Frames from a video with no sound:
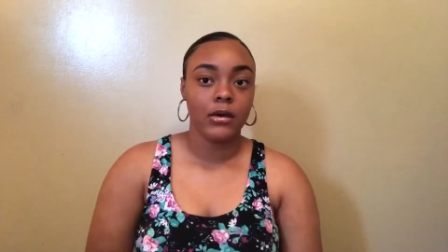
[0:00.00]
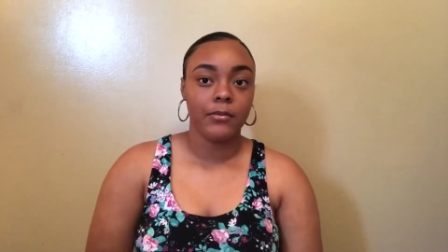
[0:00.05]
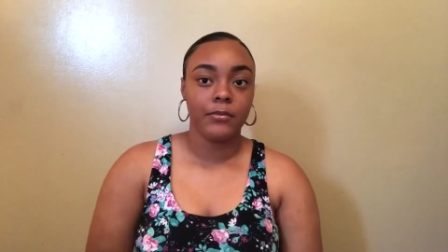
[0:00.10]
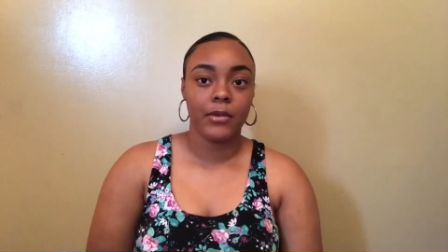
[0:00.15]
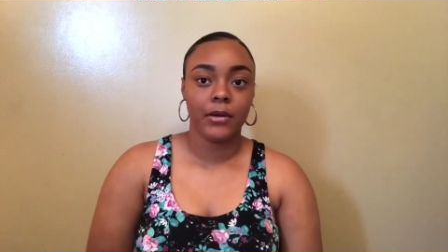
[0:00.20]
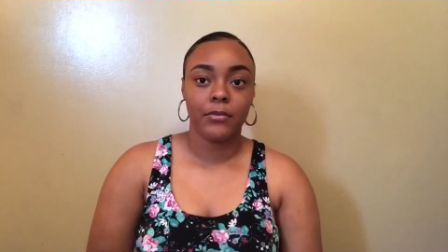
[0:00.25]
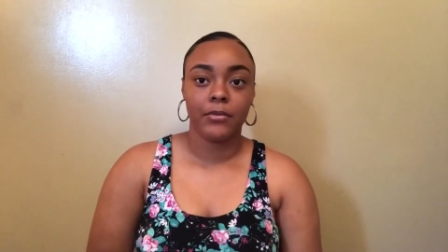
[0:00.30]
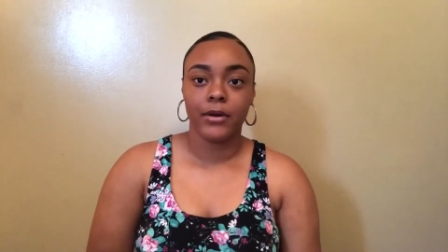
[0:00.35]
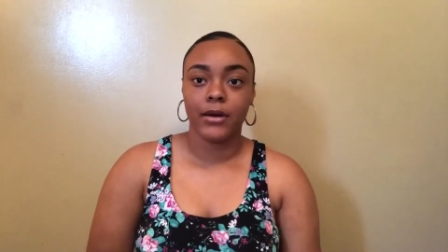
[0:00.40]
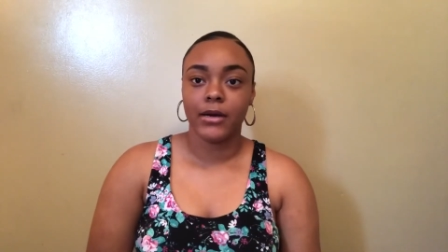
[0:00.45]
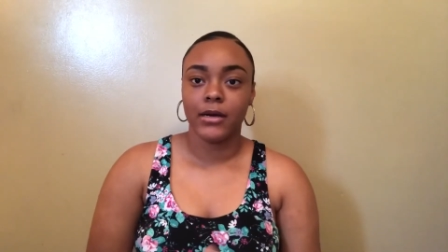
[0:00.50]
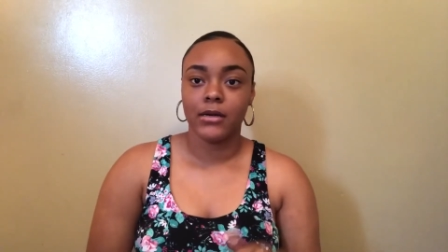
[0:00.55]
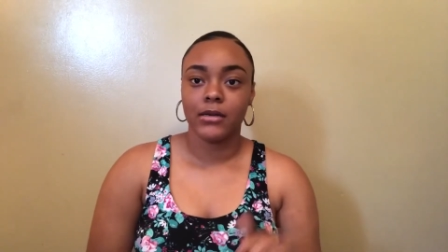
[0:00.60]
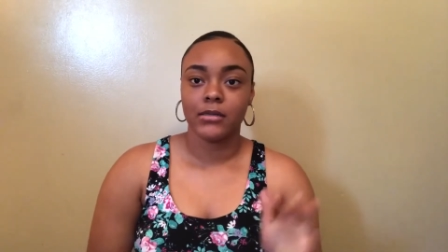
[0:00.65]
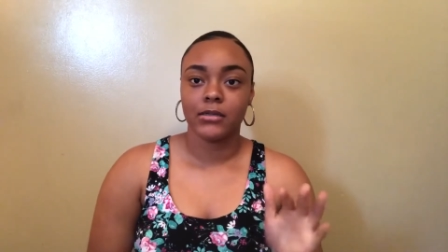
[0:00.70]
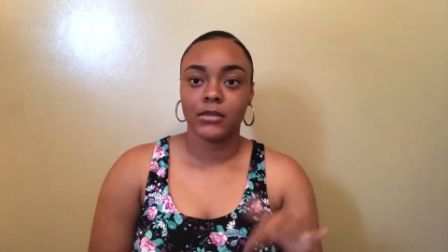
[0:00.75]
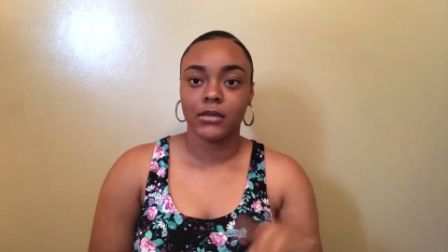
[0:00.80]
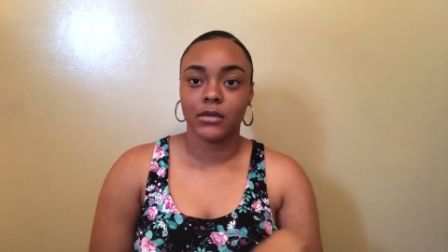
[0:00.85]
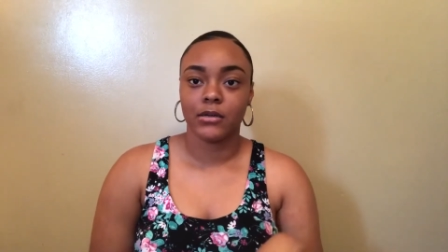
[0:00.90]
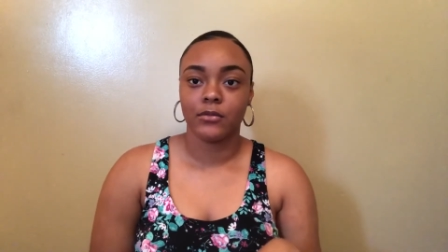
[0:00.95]
My
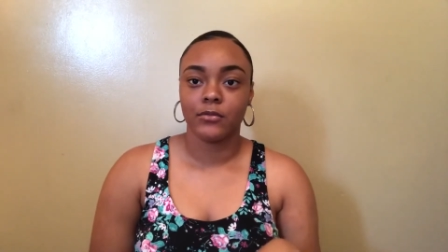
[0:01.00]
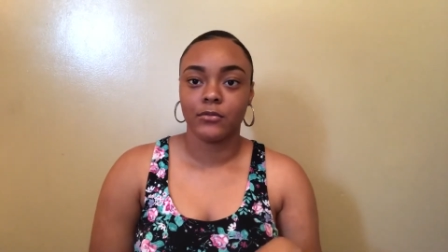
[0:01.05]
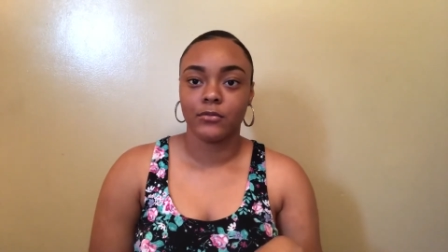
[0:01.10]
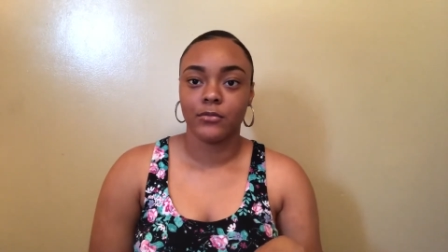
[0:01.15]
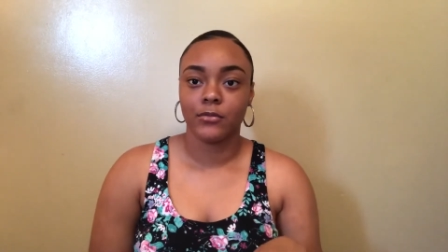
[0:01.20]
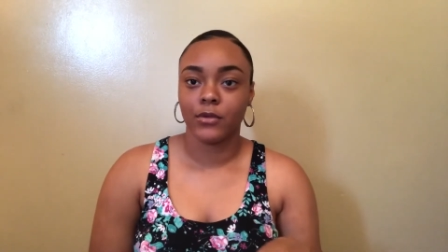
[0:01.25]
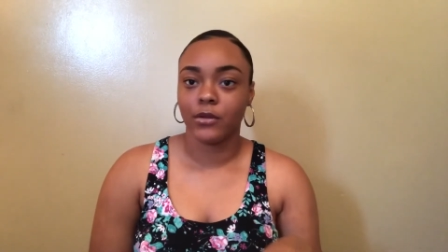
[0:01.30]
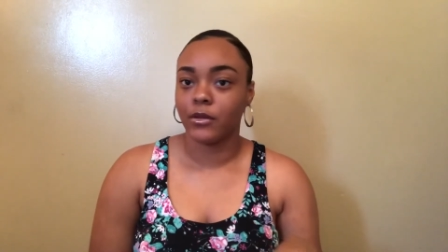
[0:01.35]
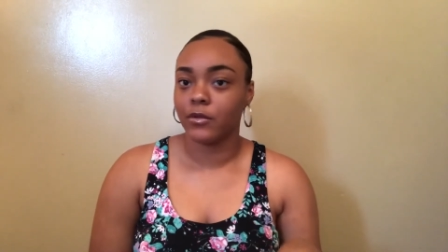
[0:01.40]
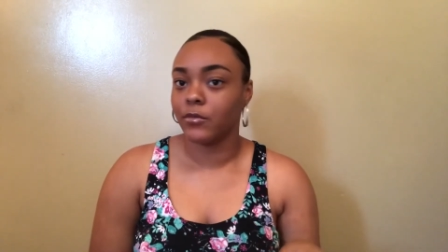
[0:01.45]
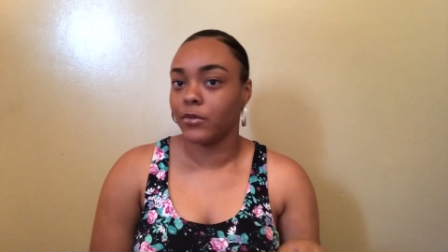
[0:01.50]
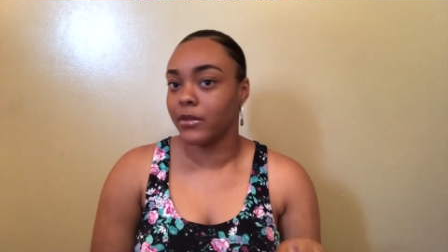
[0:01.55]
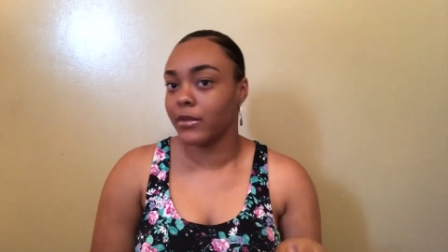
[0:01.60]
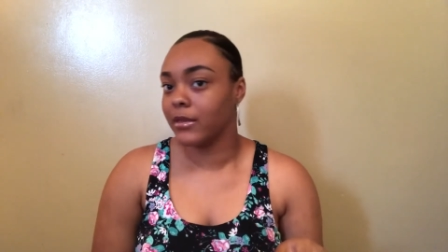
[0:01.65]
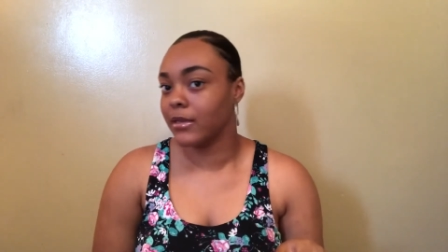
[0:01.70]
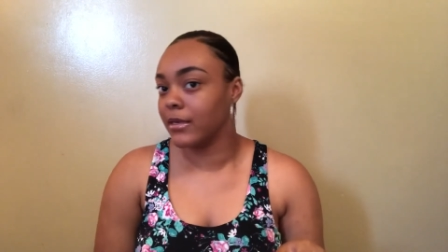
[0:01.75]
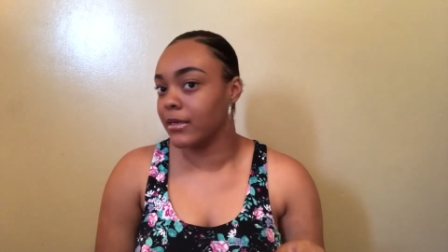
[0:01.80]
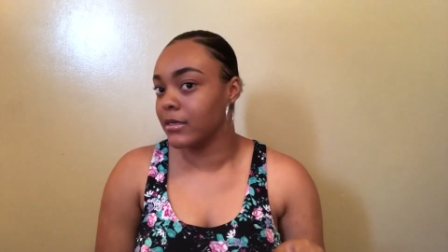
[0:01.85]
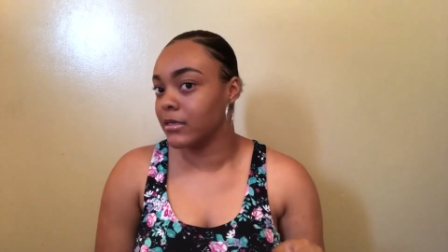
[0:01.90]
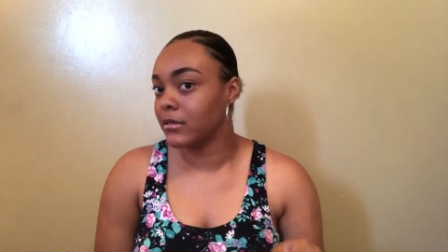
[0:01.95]
brows aren't really what
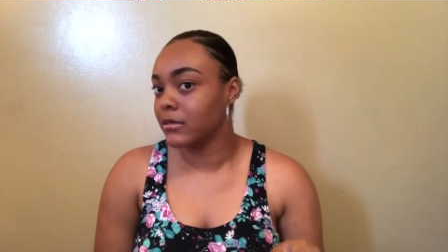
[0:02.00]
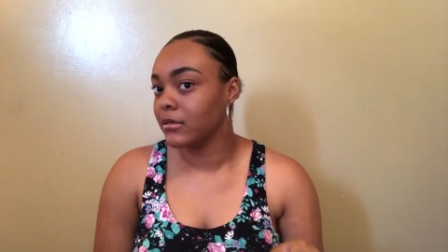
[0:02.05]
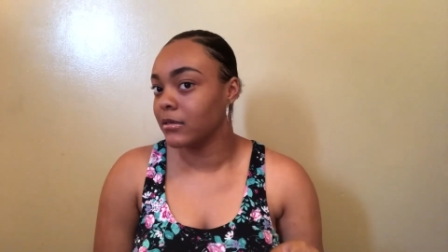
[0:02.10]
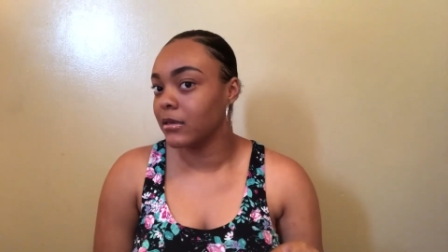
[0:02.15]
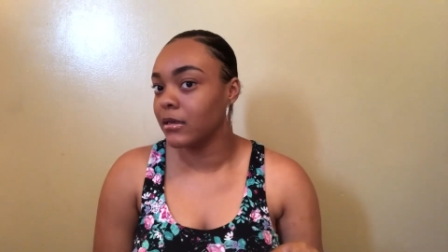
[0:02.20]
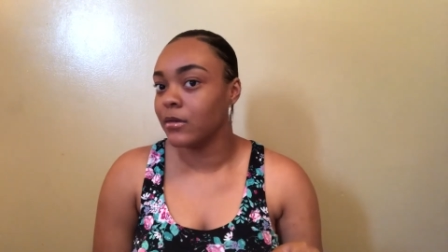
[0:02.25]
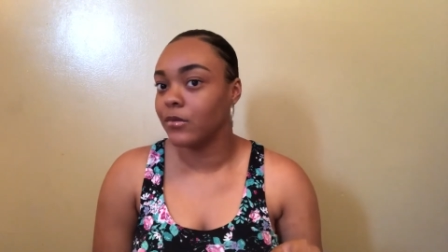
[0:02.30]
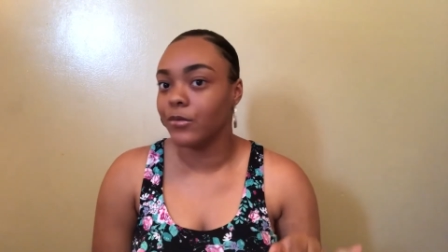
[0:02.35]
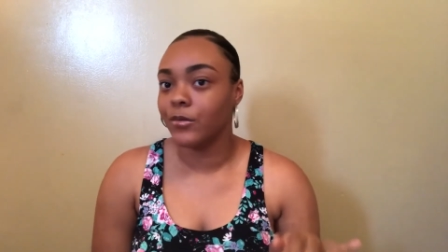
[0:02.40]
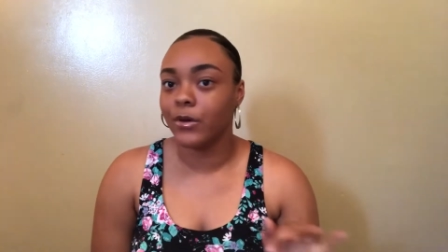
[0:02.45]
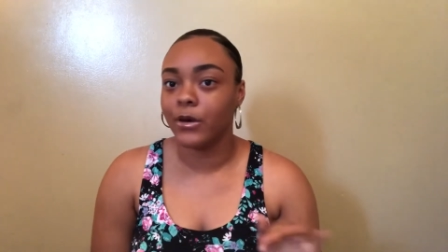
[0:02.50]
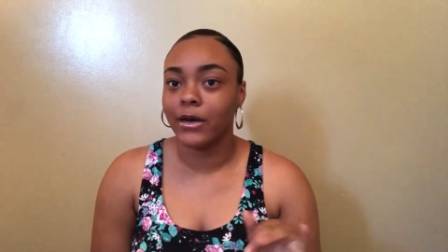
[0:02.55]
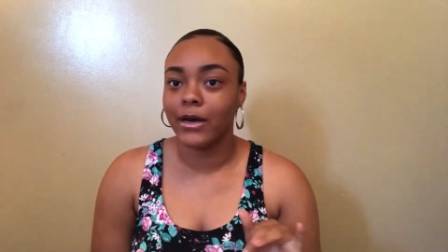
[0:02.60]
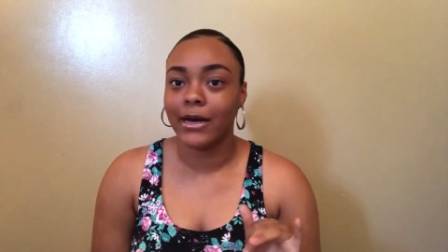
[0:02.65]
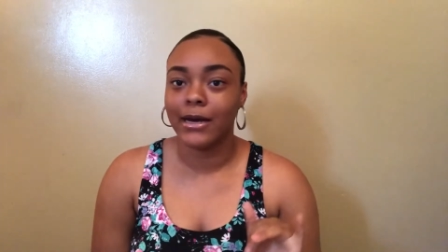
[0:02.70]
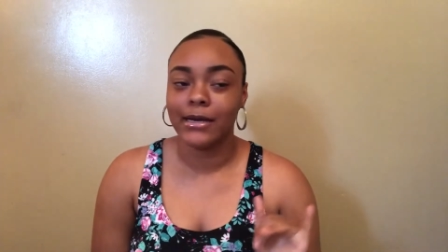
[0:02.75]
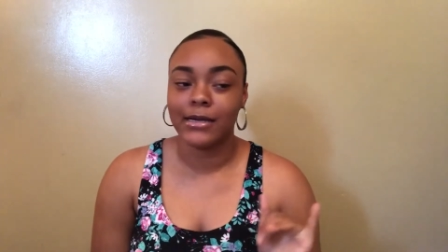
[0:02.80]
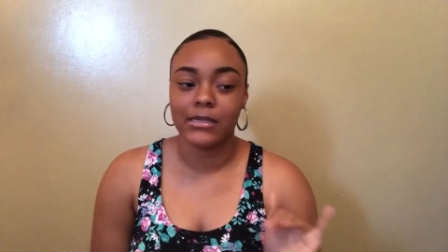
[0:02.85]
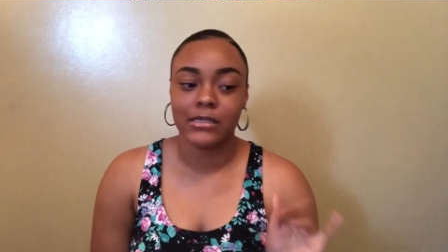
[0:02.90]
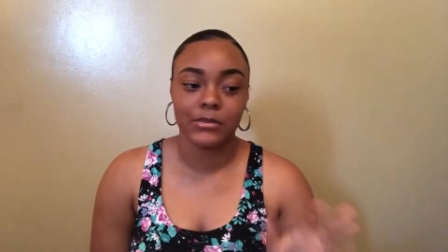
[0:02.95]
the what
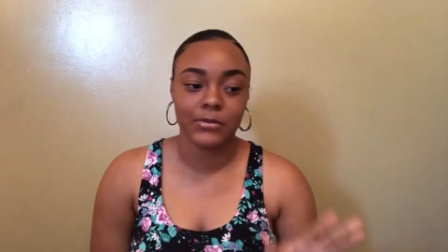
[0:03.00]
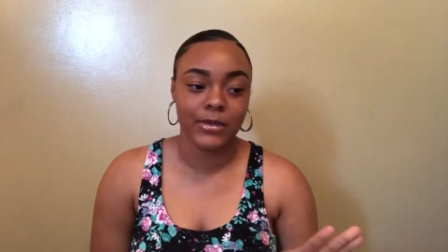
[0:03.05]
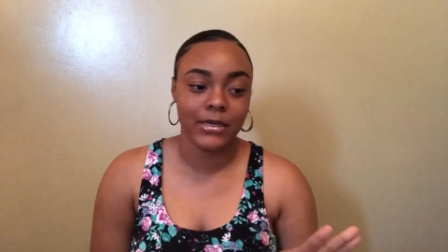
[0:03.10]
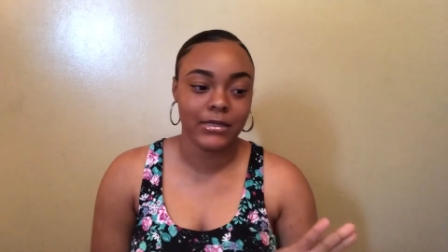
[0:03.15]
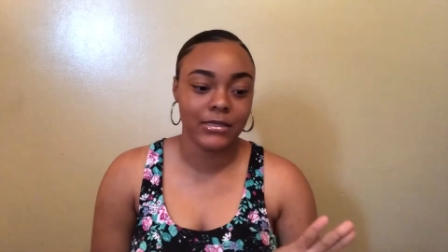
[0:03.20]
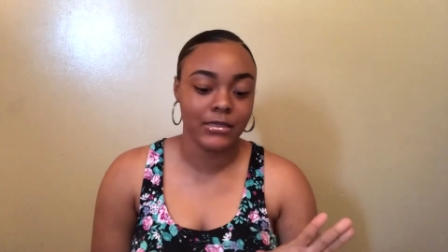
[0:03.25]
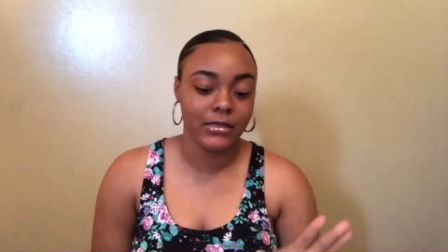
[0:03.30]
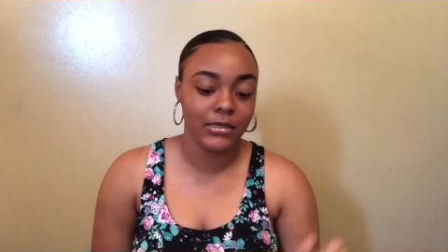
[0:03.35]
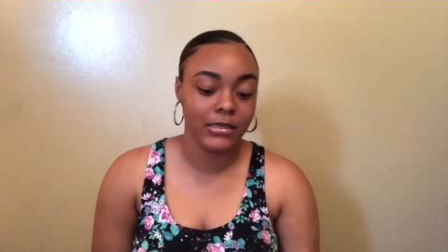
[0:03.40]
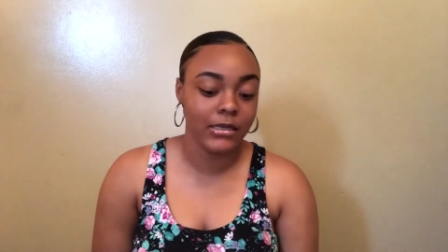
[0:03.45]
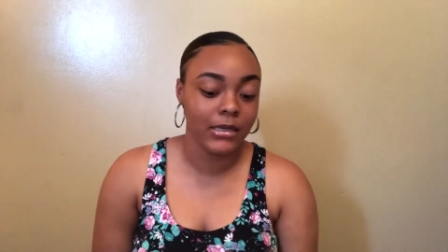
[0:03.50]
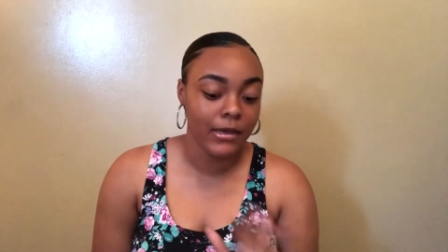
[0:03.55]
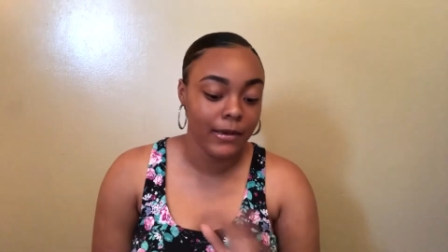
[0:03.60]
I expected,